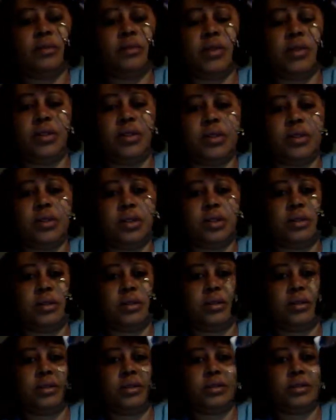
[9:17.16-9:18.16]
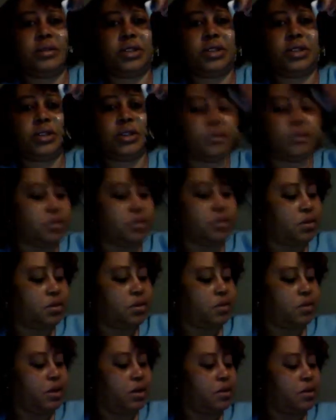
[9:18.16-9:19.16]
your, your little shoulder
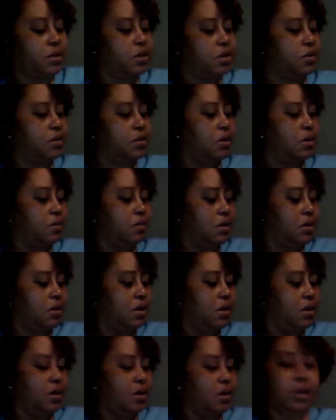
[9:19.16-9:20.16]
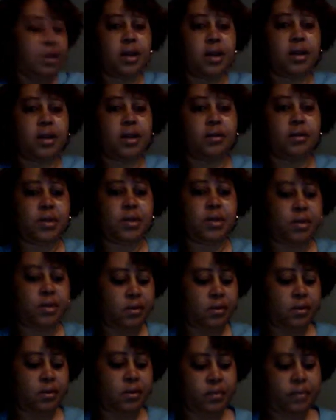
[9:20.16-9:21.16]
strap that you can carry your